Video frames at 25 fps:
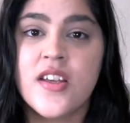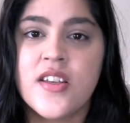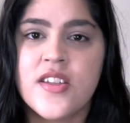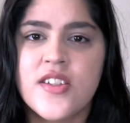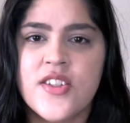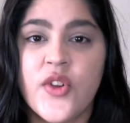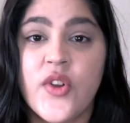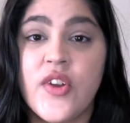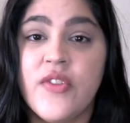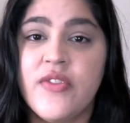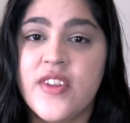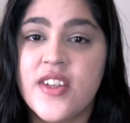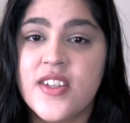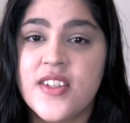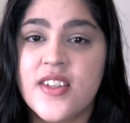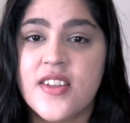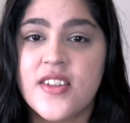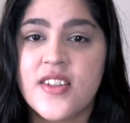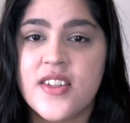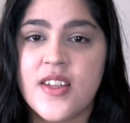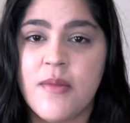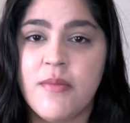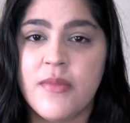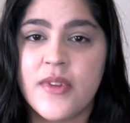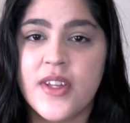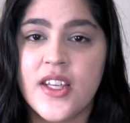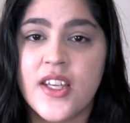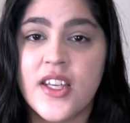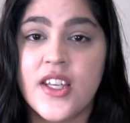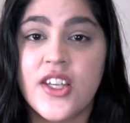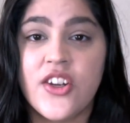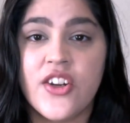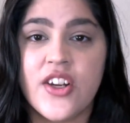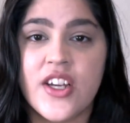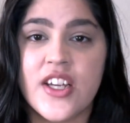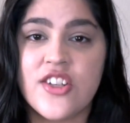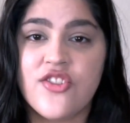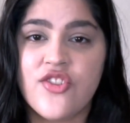So if this is something
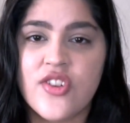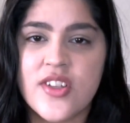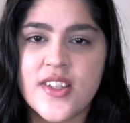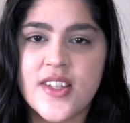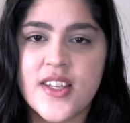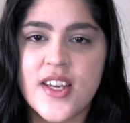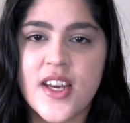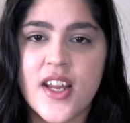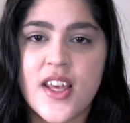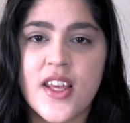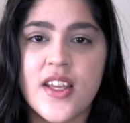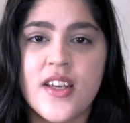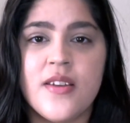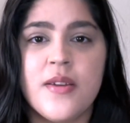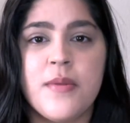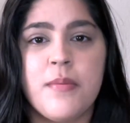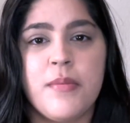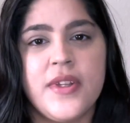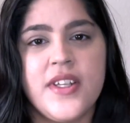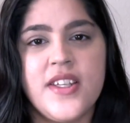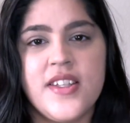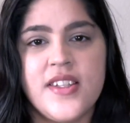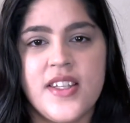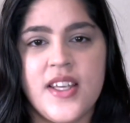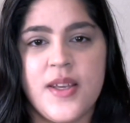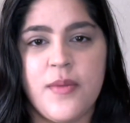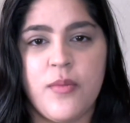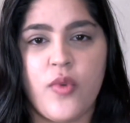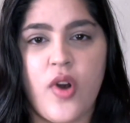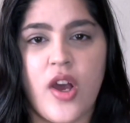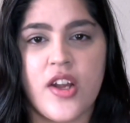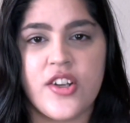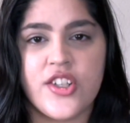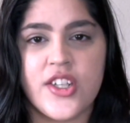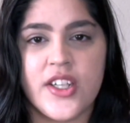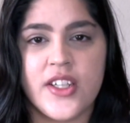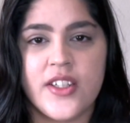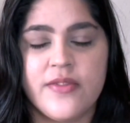you're interested in, please keep
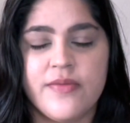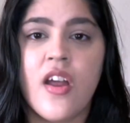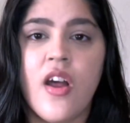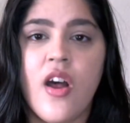watching.